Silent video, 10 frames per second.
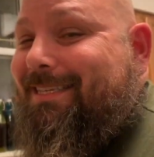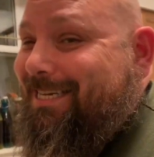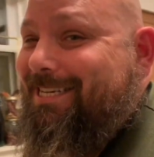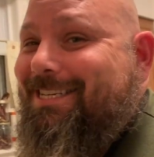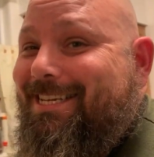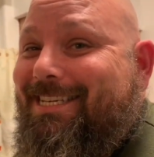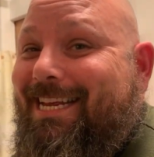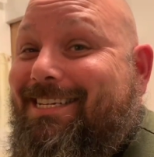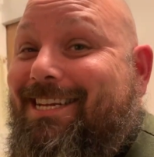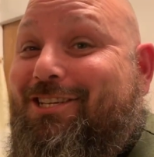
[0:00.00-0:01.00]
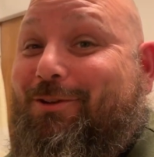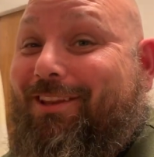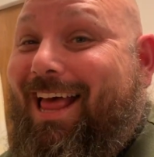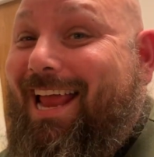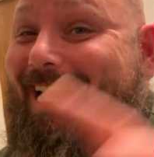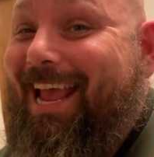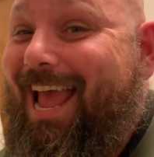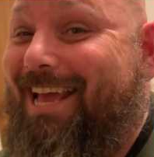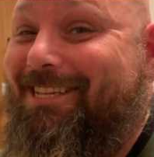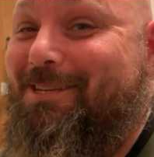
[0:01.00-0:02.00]
'tis the season to like
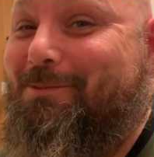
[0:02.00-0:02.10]
and